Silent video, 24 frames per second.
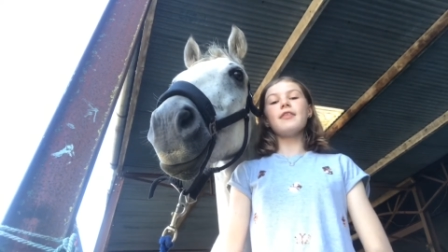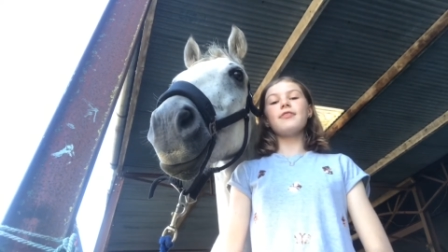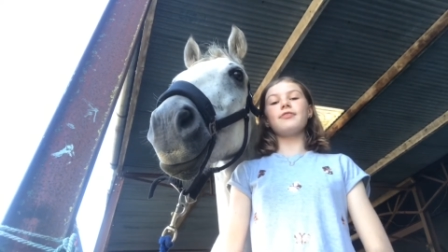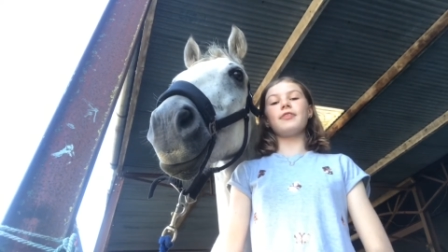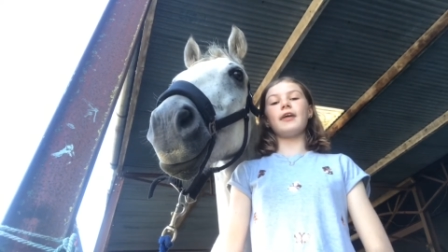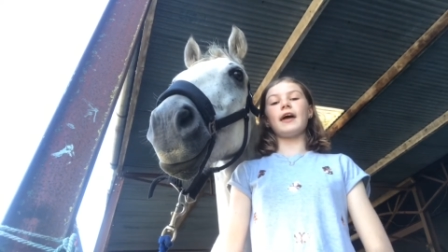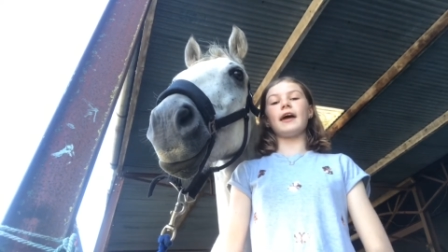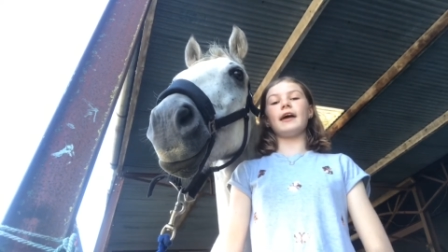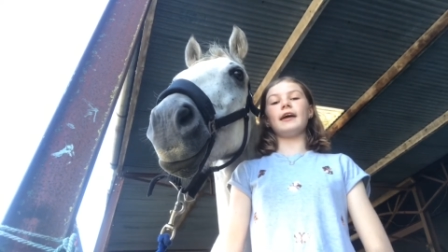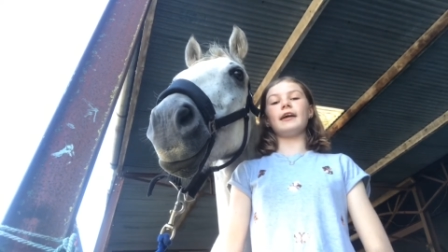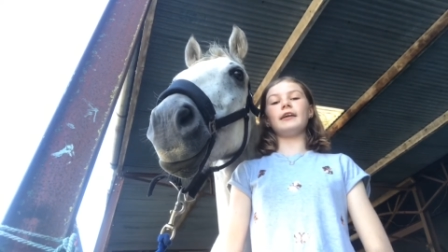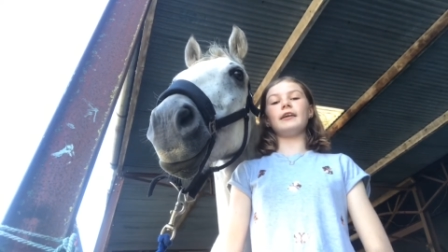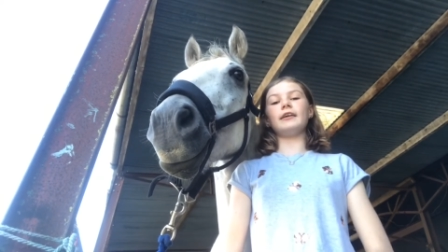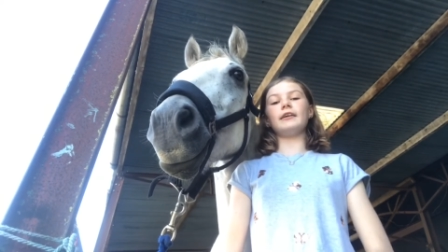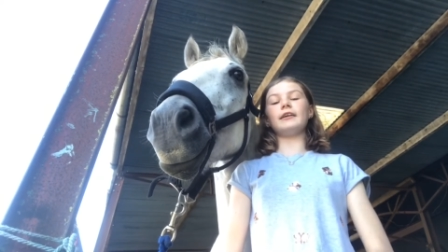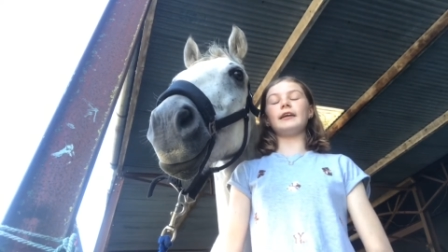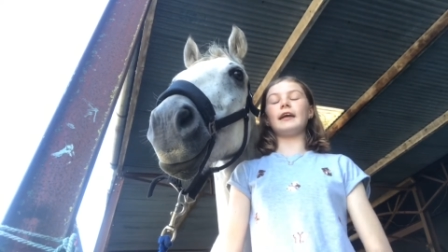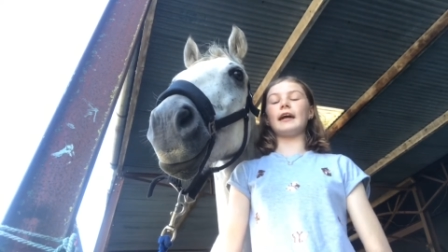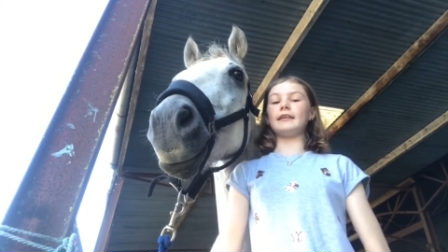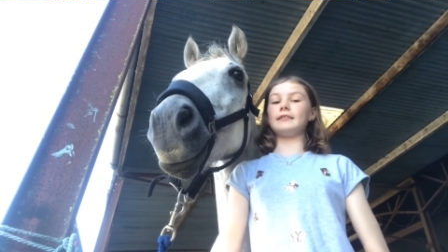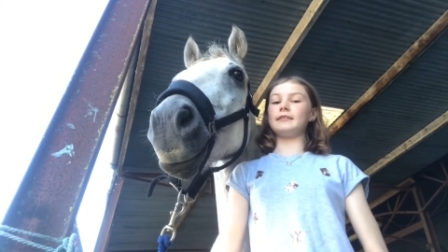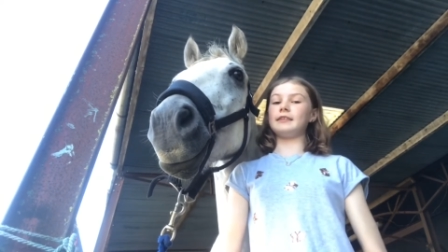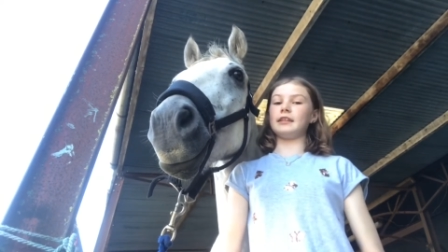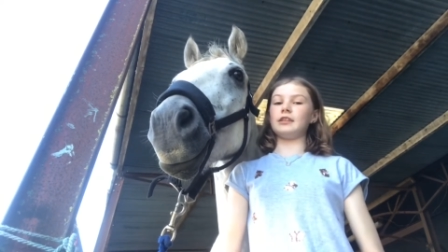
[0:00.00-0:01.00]
than
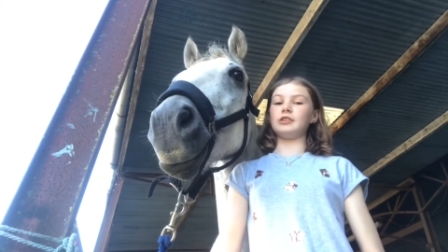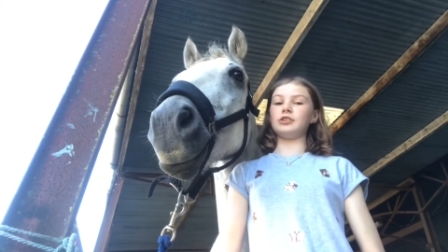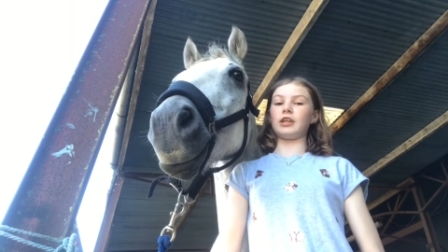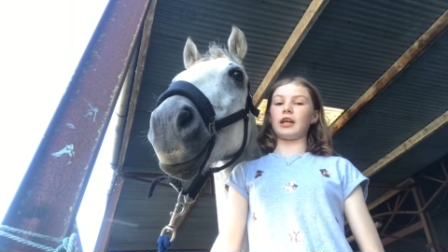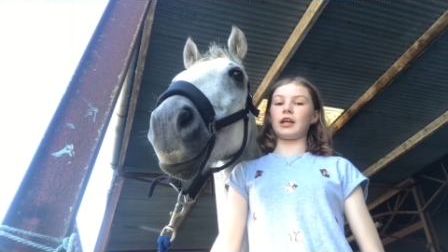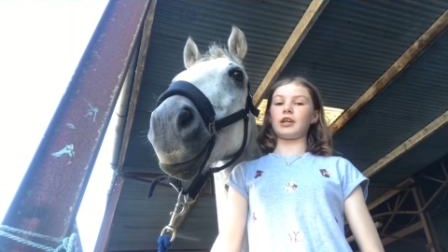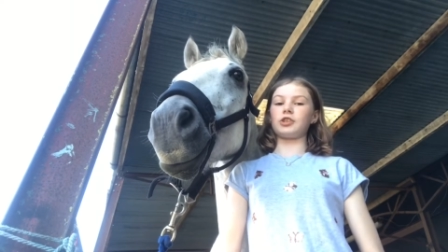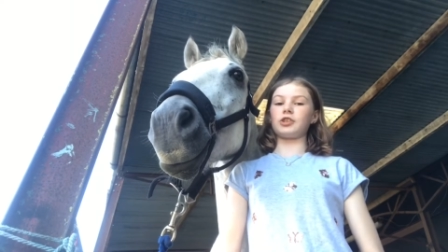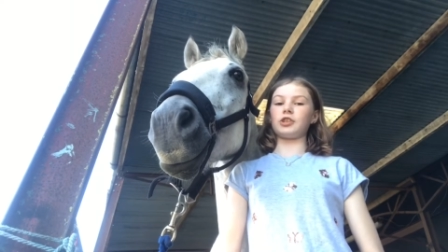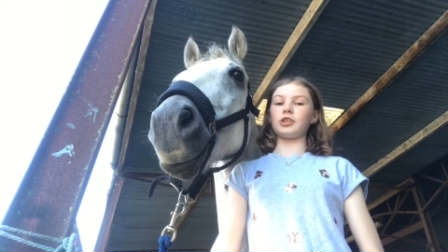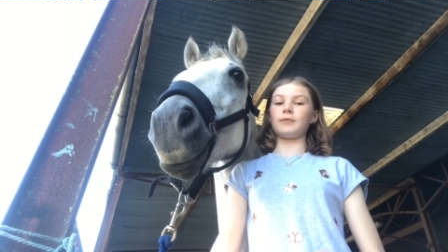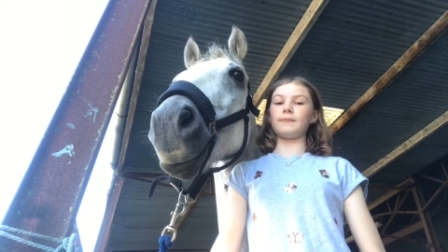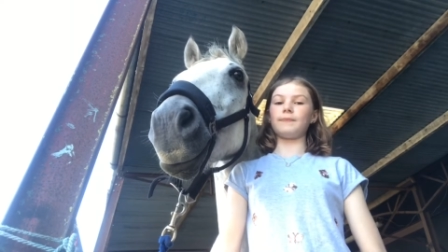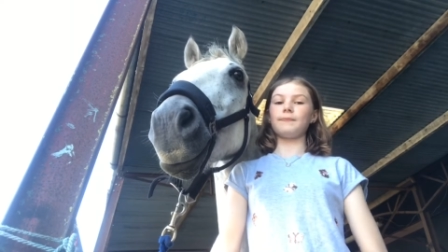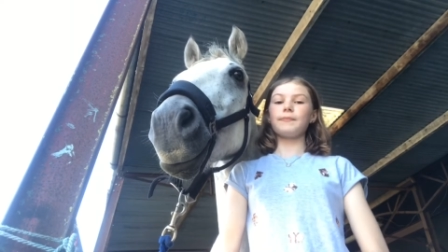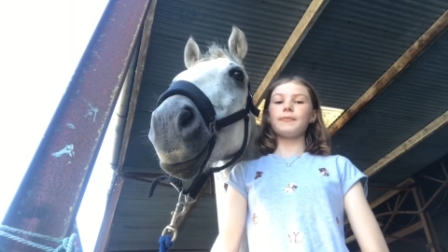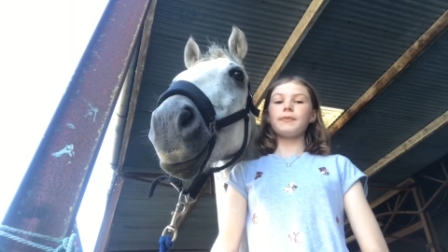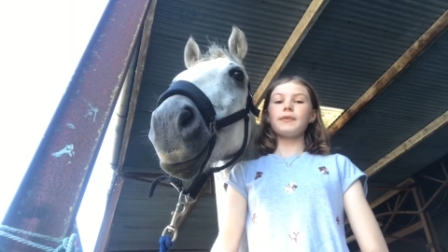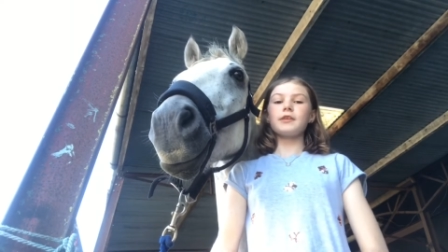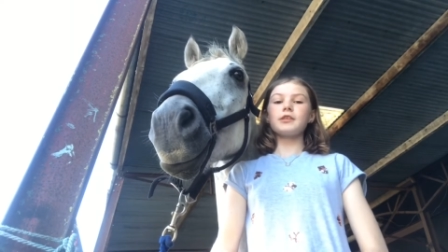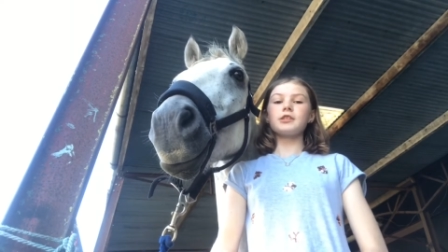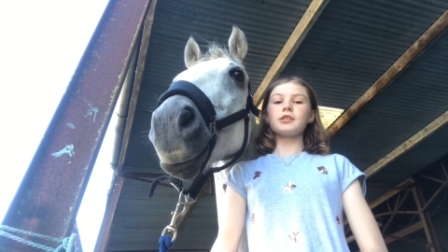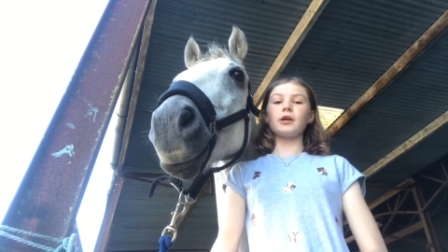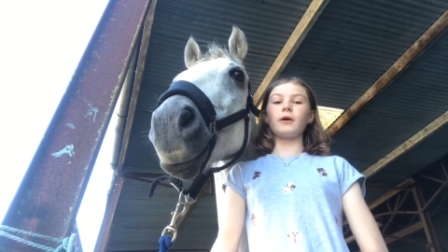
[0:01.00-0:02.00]
get the injection.
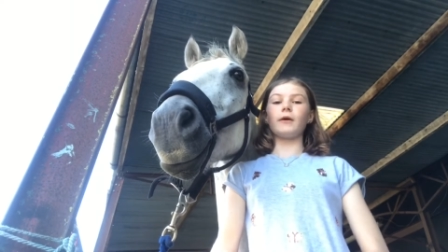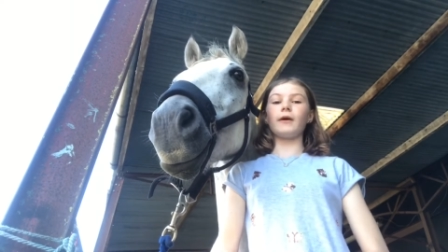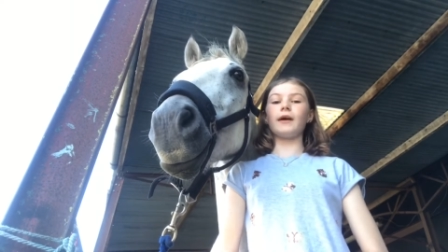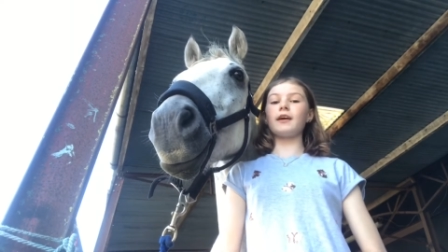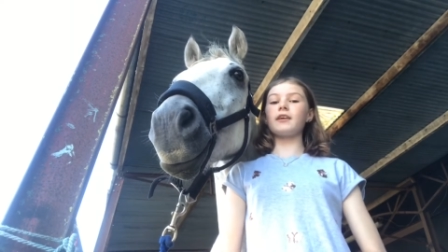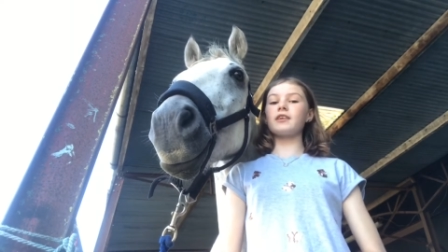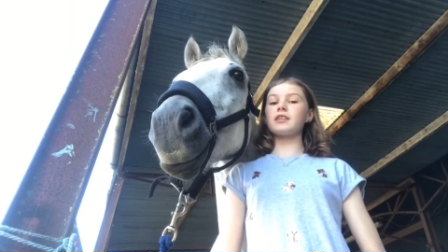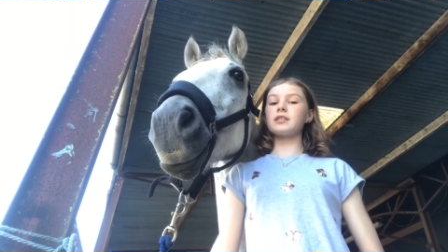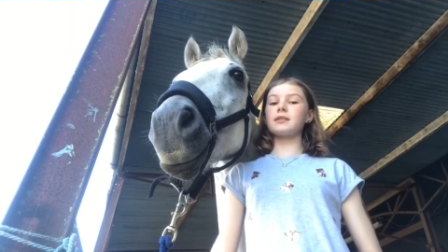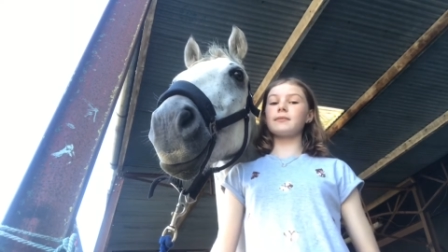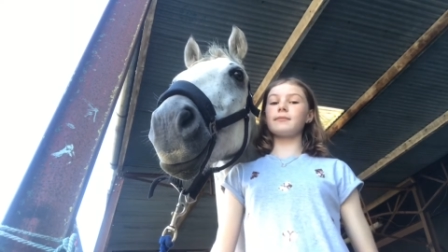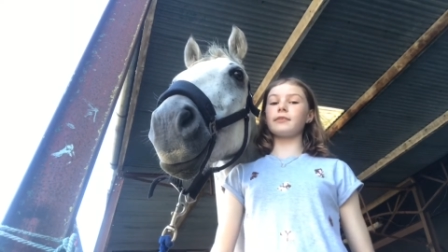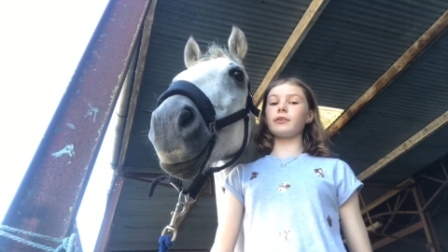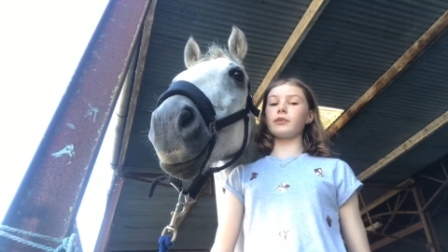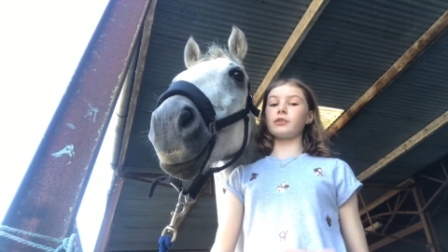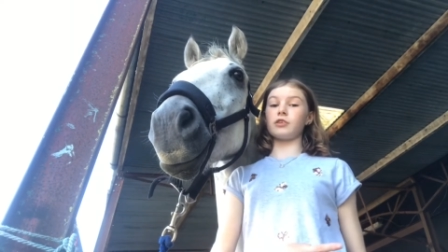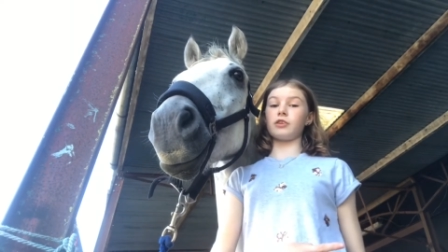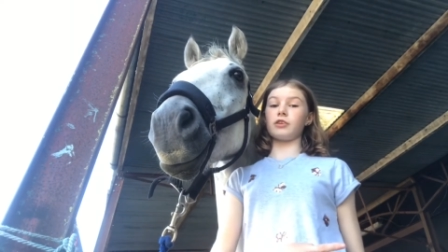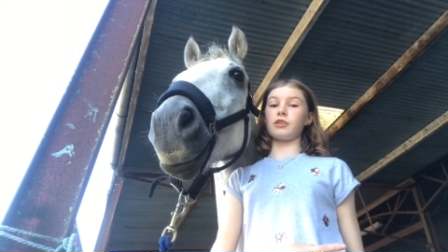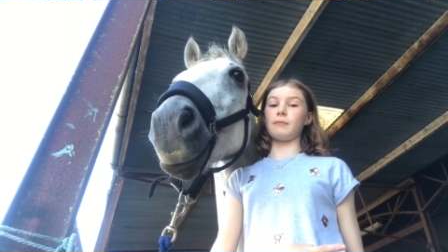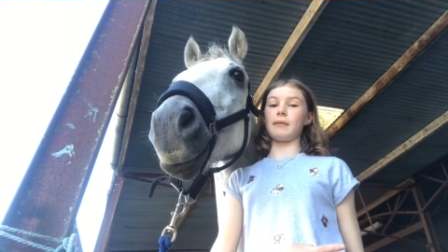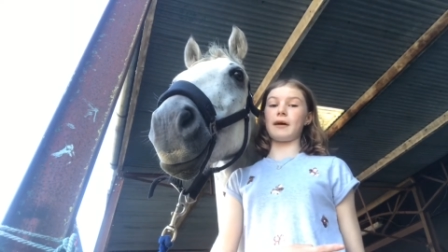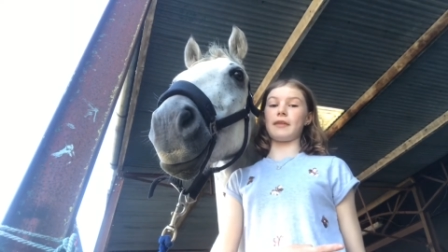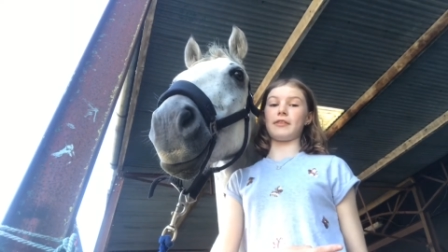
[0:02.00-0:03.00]
So here's some of those
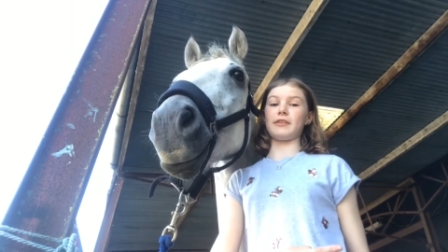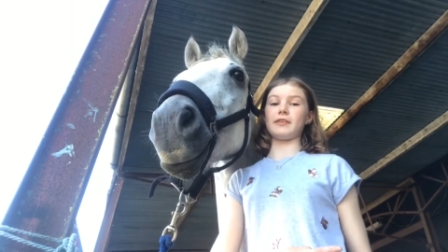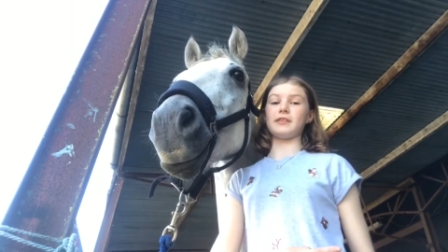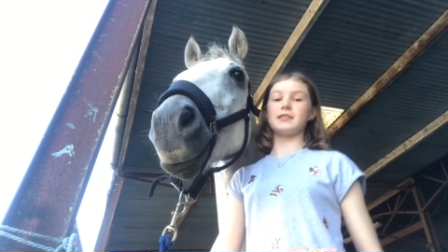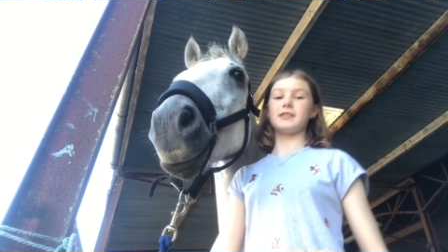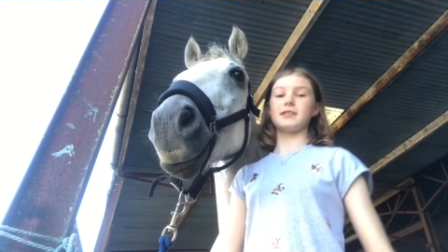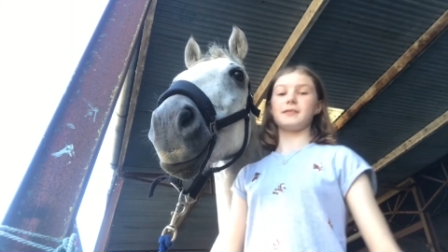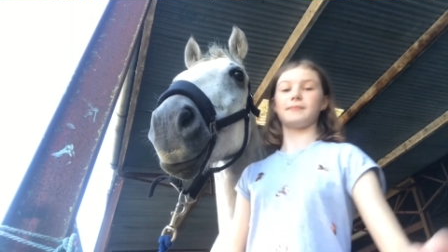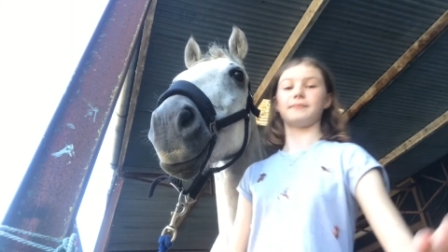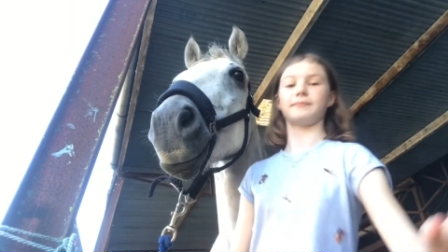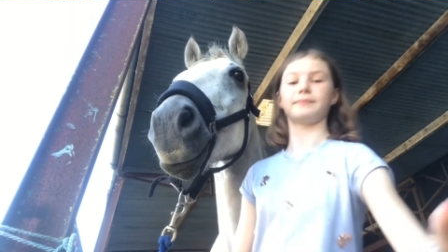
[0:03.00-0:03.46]
other methods.